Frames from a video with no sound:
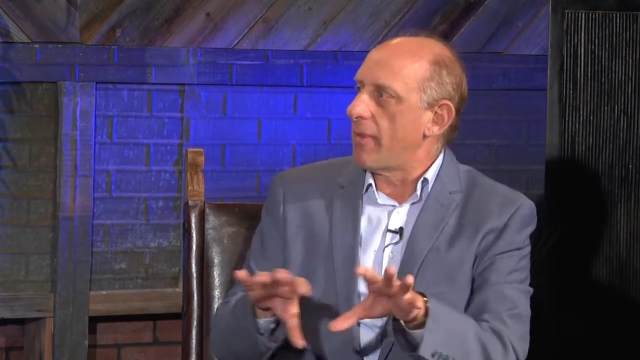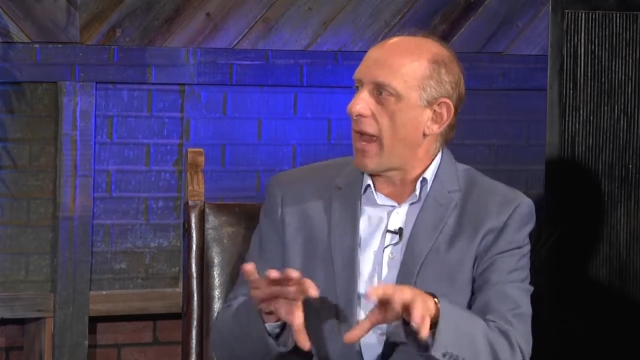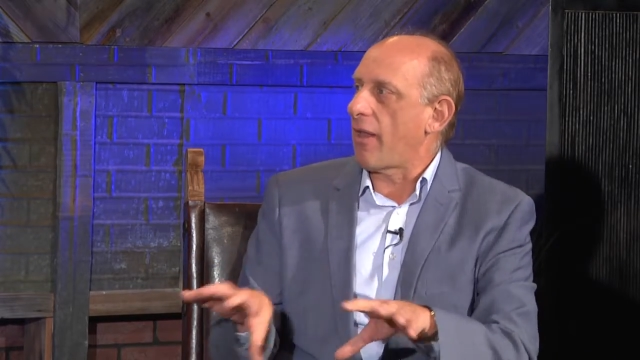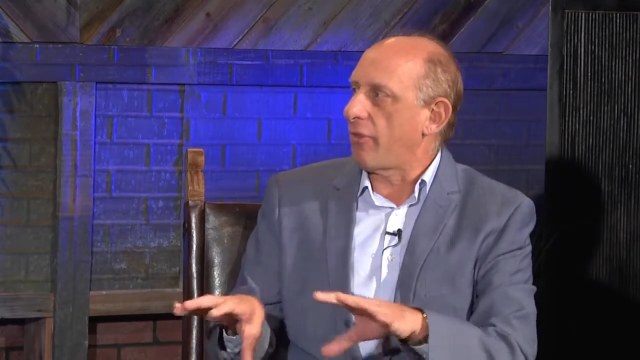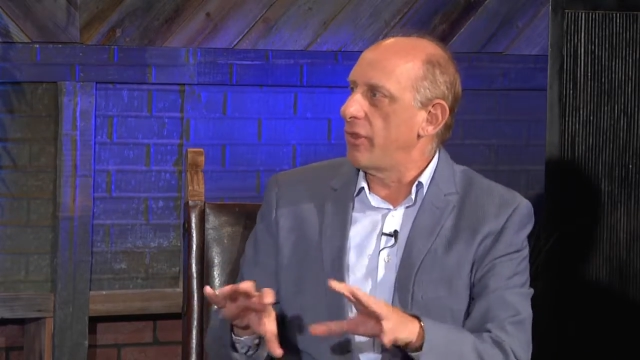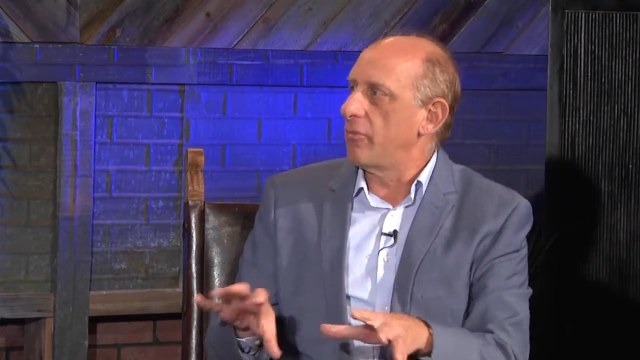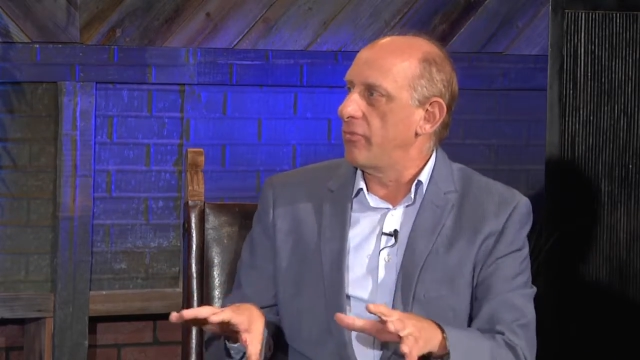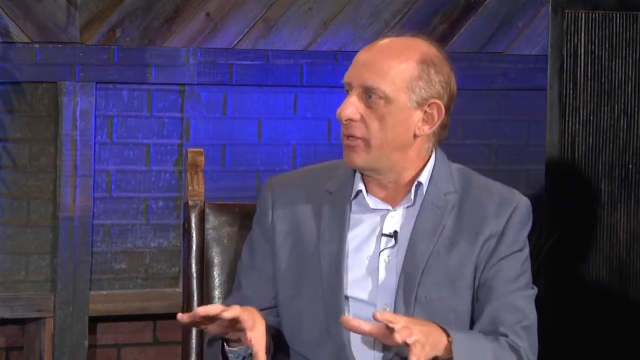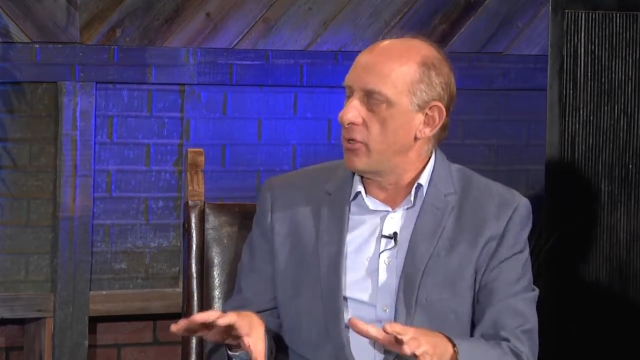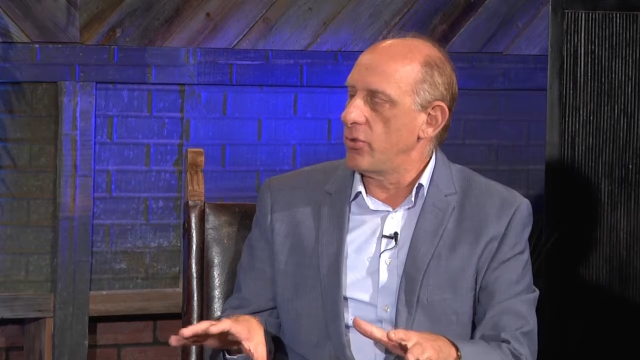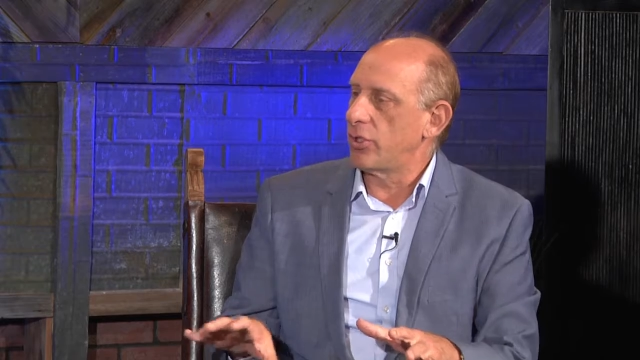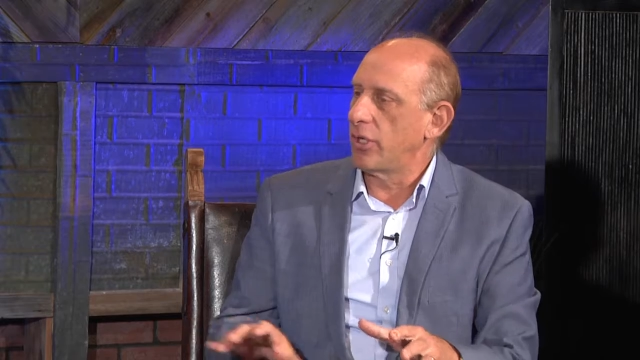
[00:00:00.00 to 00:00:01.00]
math and the
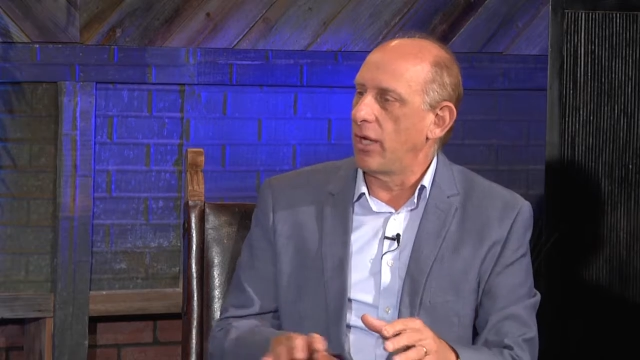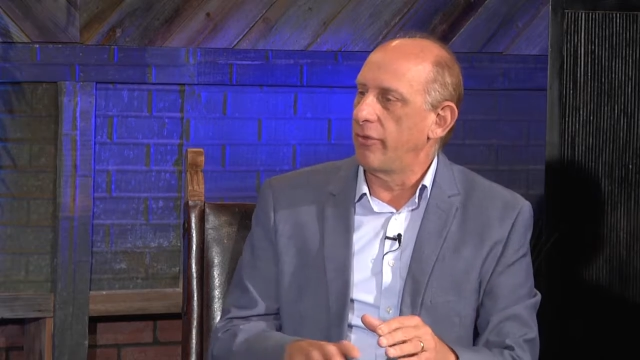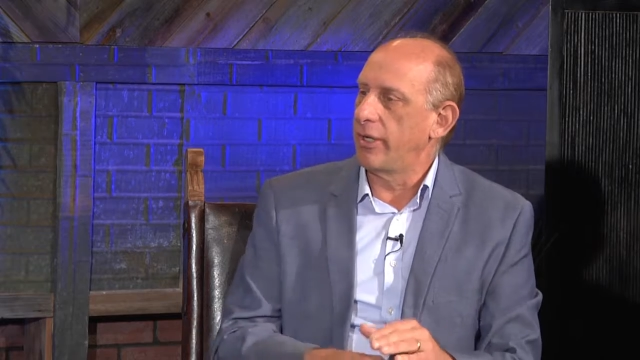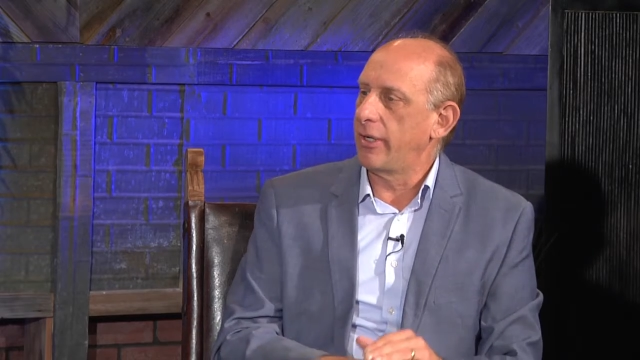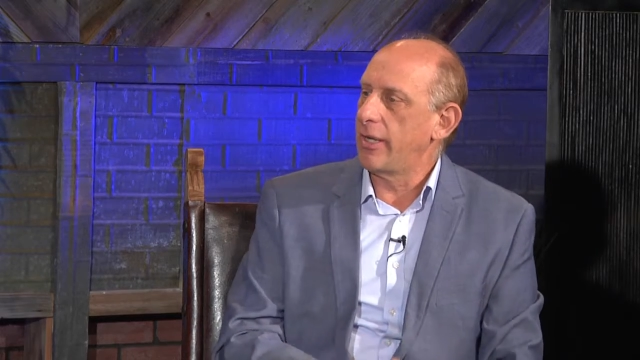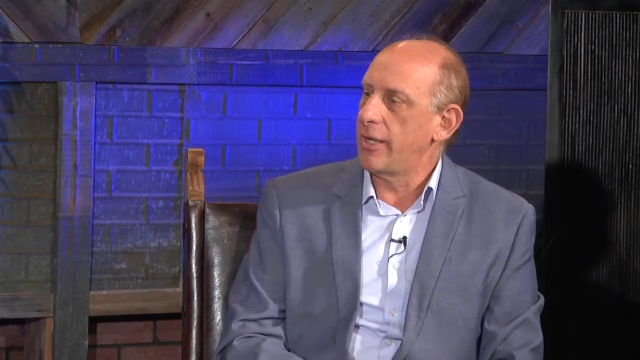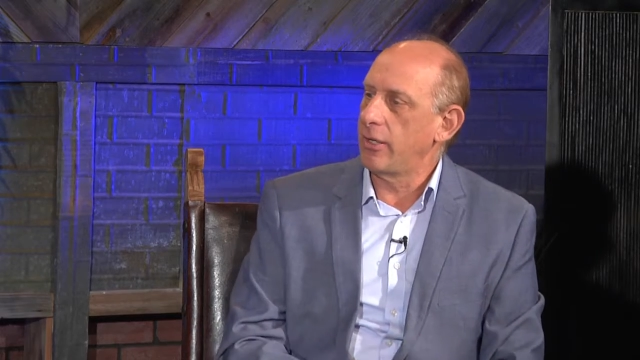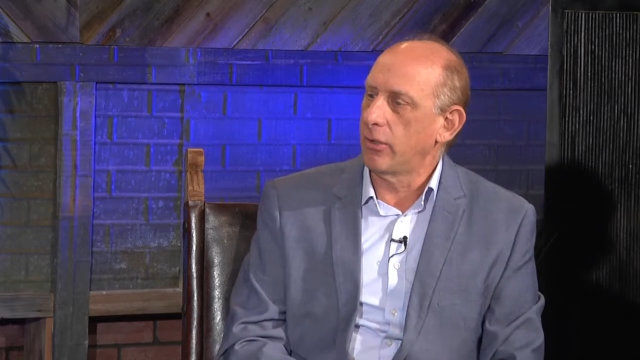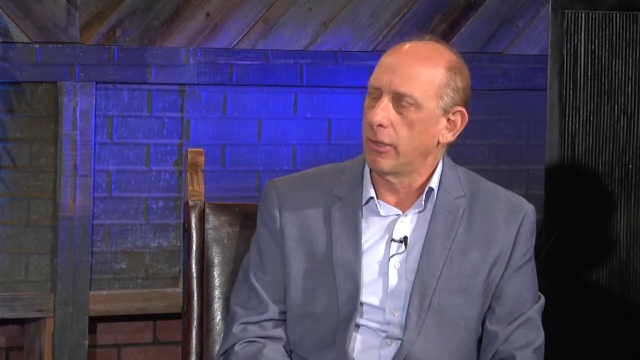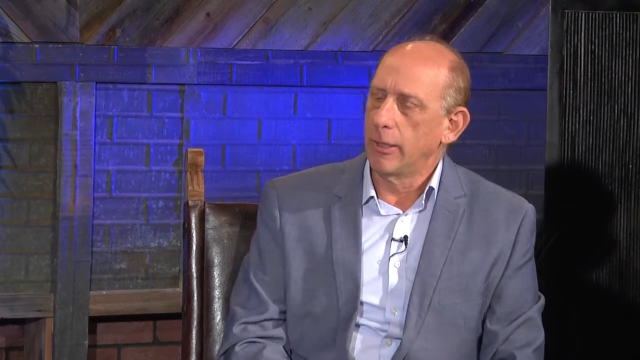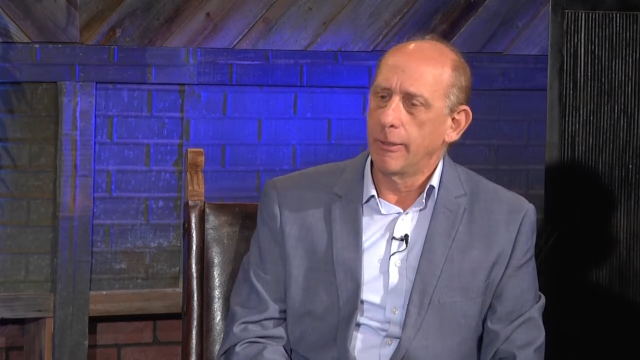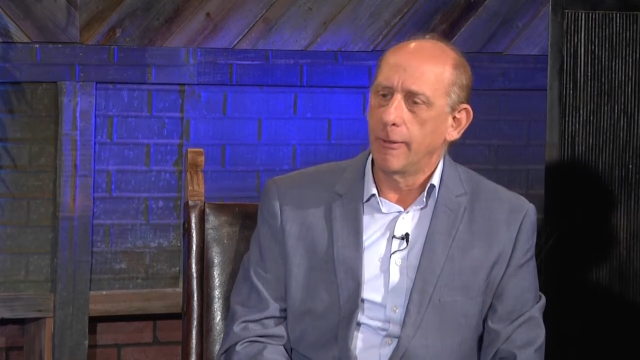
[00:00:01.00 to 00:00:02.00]
minutia of it here,